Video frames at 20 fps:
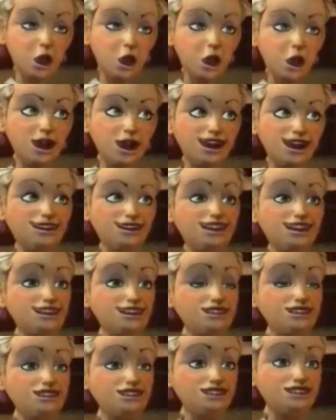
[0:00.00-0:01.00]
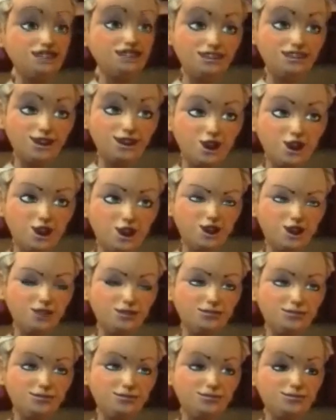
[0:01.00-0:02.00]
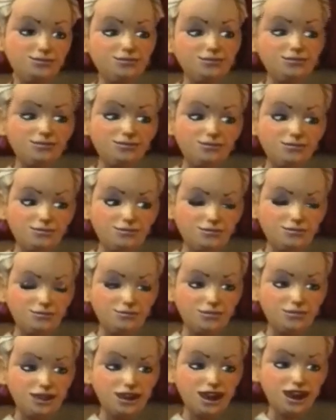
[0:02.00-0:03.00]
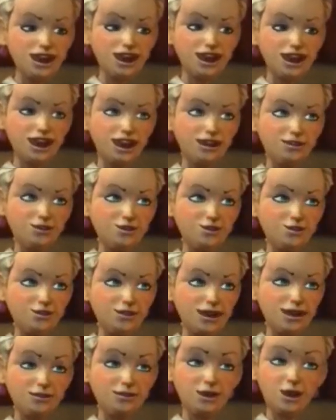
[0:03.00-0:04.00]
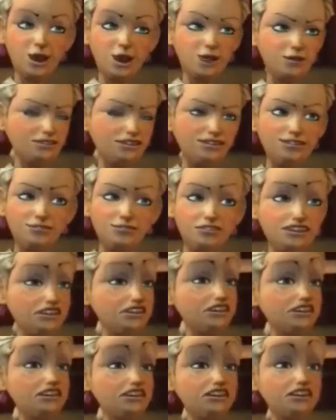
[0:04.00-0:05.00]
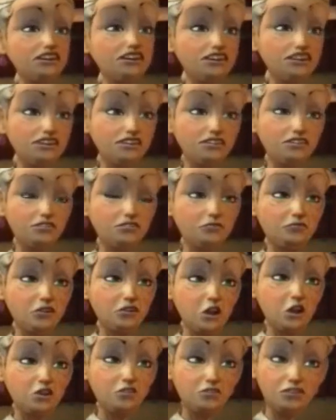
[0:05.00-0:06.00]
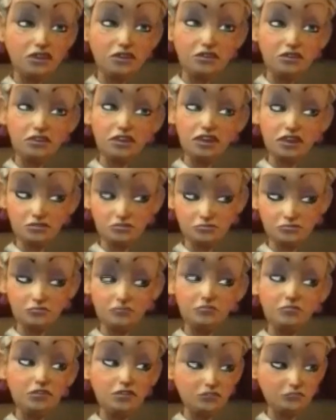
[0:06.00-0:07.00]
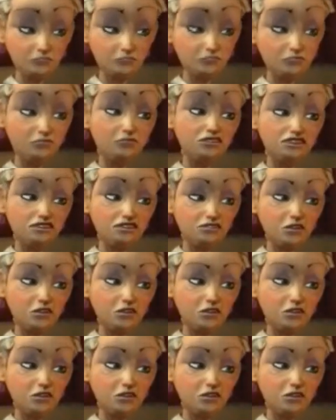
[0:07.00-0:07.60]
it's revealed that her cat's name is Mrs. Pretty Whiskers, which is um, the cat the one pirate has in the, uh, the wow. fourth